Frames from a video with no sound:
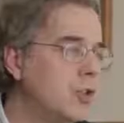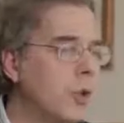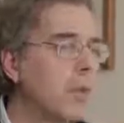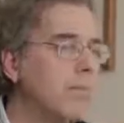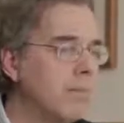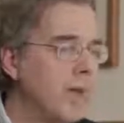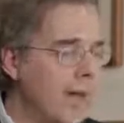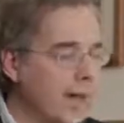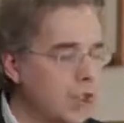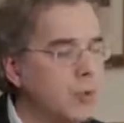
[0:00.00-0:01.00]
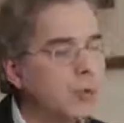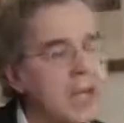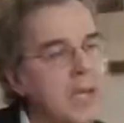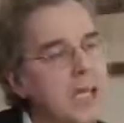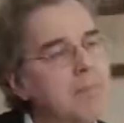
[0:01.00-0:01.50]
Your
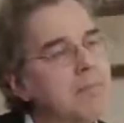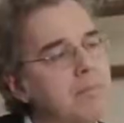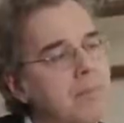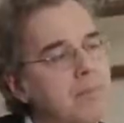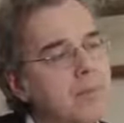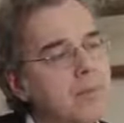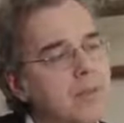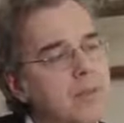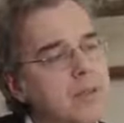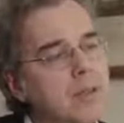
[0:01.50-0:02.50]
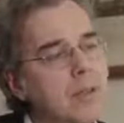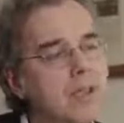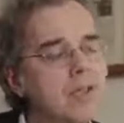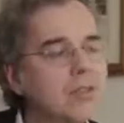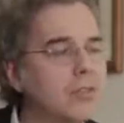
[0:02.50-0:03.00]
actual name
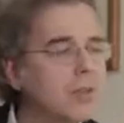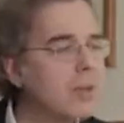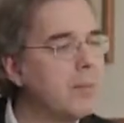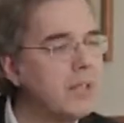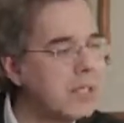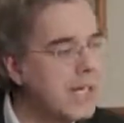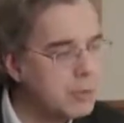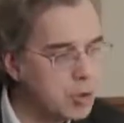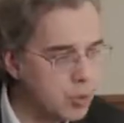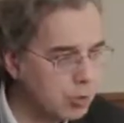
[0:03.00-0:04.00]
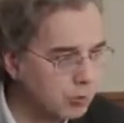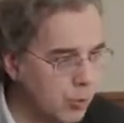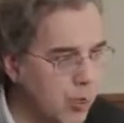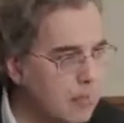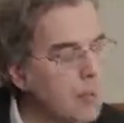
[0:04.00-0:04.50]
is, I mean, the name you
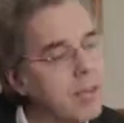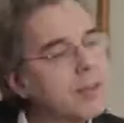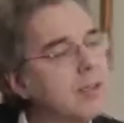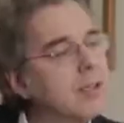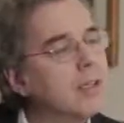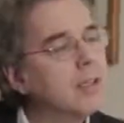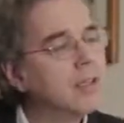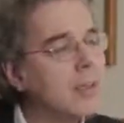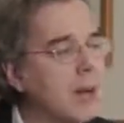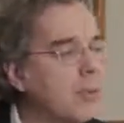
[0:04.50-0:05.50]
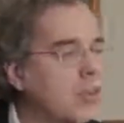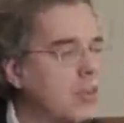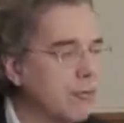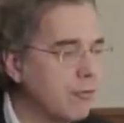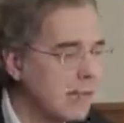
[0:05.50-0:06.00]
grew up with, that was
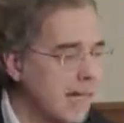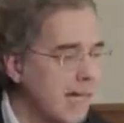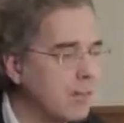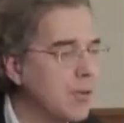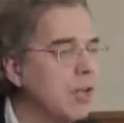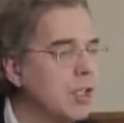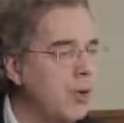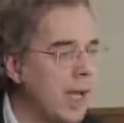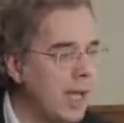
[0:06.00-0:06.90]
a different name than what you